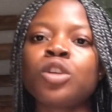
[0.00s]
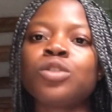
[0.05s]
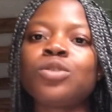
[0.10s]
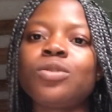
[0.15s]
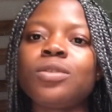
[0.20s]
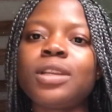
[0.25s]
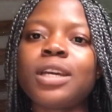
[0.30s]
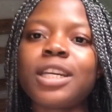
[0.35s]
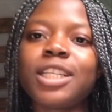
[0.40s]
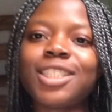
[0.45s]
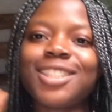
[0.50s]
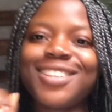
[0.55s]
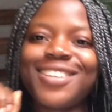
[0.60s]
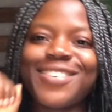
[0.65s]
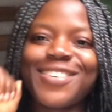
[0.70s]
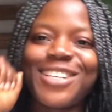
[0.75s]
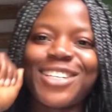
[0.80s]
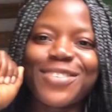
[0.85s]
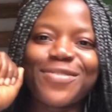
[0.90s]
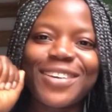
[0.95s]
So now
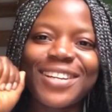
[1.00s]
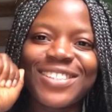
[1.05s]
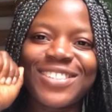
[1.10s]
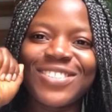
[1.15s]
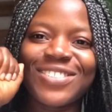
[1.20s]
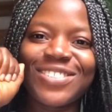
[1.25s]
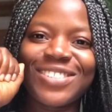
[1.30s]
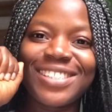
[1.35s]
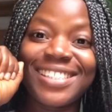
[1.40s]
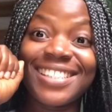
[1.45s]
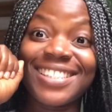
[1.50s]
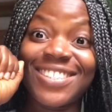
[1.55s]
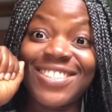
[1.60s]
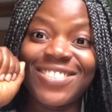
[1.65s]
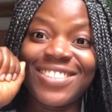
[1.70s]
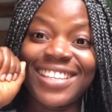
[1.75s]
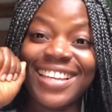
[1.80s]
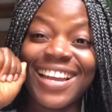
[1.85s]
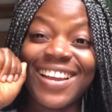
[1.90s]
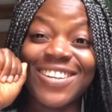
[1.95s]
she went to
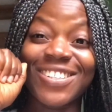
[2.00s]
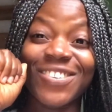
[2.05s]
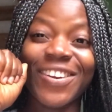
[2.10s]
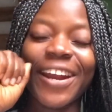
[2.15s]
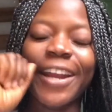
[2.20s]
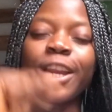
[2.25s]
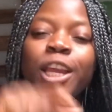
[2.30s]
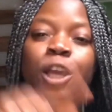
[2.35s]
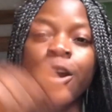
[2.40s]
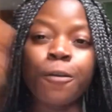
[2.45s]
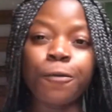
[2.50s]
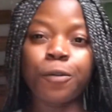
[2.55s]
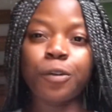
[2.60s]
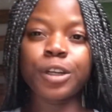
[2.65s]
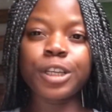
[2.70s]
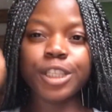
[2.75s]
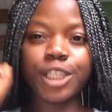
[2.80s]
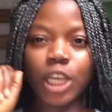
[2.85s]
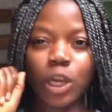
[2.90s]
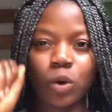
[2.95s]
the house, right,
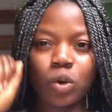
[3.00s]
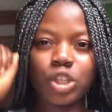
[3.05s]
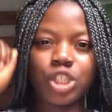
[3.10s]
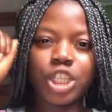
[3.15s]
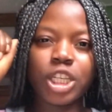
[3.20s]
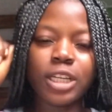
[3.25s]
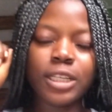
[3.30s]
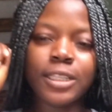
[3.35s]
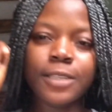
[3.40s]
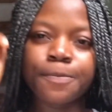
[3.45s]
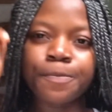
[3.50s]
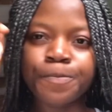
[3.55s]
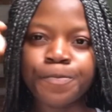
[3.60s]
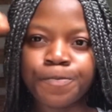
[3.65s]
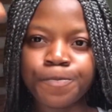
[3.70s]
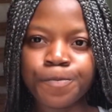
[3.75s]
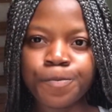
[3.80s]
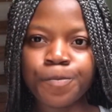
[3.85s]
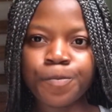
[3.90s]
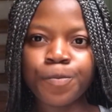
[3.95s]
for the second chance.
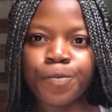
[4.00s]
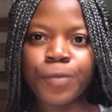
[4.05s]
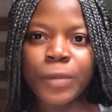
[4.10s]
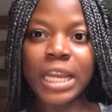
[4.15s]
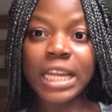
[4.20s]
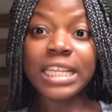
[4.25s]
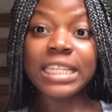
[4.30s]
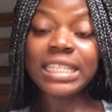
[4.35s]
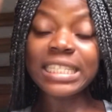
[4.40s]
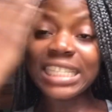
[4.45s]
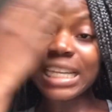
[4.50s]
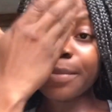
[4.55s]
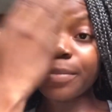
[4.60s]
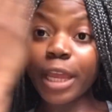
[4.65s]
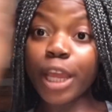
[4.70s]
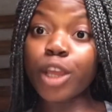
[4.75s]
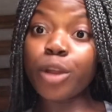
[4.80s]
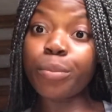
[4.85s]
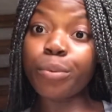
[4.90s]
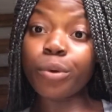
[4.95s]
And this is the time
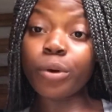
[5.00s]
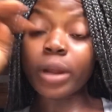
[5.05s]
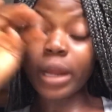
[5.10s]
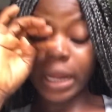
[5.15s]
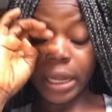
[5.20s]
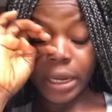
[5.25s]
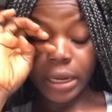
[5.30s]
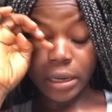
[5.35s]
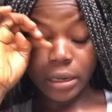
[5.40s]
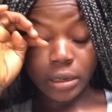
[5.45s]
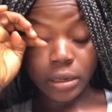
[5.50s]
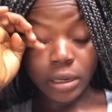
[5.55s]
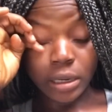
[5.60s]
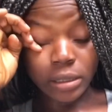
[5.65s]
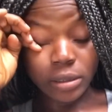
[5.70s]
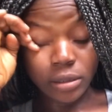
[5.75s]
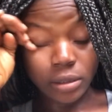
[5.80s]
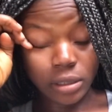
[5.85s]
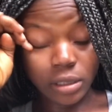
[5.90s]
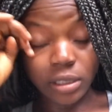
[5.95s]
that he broke her head.
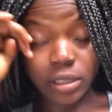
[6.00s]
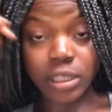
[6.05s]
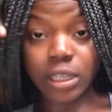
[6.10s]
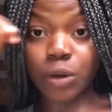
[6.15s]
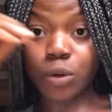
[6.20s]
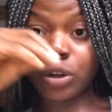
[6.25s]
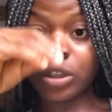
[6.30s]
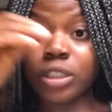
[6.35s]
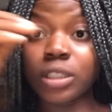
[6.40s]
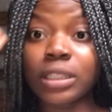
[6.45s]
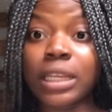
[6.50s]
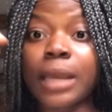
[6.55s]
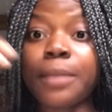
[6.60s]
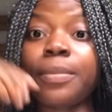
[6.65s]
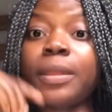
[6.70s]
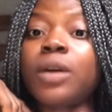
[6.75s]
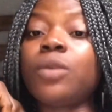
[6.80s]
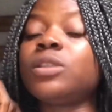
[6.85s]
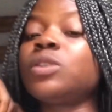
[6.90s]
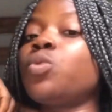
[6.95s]
This second
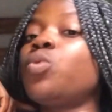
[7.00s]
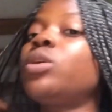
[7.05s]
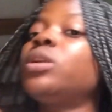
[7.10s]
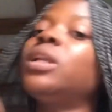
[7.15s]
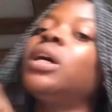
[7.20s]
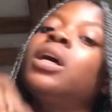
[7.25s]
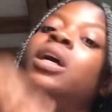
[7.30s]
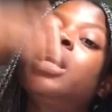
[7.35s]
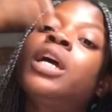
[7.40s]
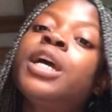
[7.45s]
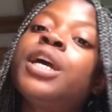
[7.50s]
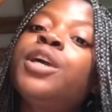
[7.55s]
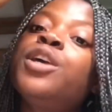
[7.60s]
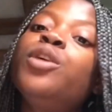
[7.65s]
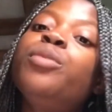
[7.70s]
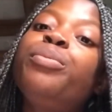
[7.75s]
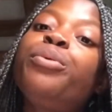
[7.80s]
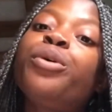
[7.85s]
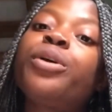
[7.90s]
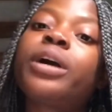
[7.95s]
time now is the one that
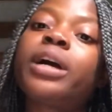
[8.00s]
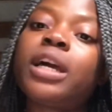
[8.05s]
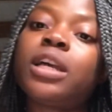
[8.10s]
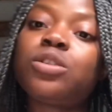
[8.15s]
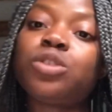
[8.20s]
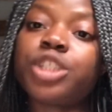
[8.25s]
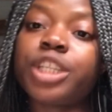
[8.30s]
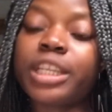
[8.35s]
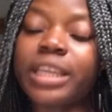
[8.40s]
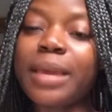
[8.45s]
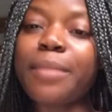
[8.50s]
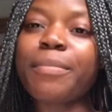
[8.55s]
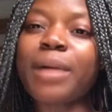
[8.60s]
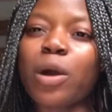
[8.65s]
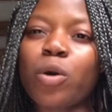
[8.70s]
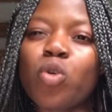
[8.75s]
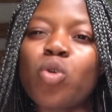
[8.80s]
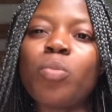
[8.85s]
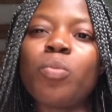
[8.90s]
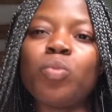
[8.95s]
he broke her head. So she came
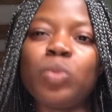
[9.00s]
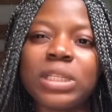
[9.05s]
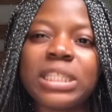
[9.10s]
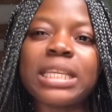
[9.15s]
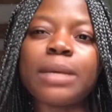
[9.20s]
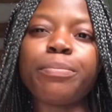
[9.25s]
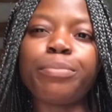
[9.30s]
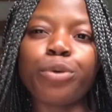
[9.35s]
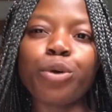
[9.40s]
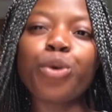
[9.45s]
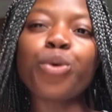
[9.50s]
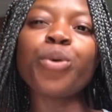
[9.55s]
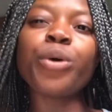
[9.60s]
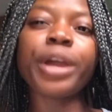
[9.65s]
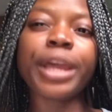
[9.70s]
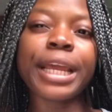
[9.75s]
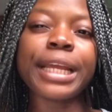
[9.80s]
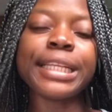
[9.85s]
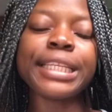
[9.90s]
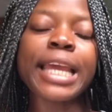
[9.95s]
back home with a
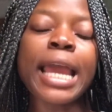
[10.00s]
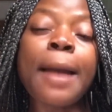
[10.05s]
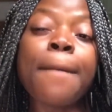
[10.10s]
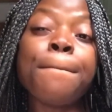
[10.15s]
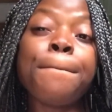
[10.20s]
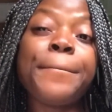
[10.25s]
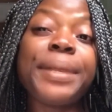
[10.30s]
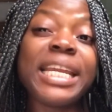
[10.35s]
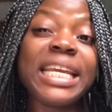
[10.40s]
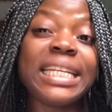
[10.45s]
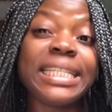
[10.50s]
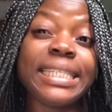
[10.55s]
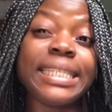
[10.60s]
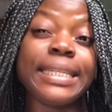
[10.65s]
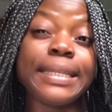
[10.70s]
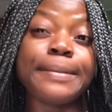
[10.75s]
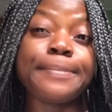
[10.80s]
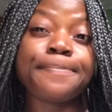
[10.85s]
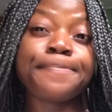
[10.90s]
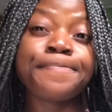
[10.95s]
broken head,
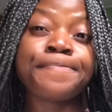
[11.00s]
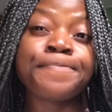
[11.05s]
bleeding.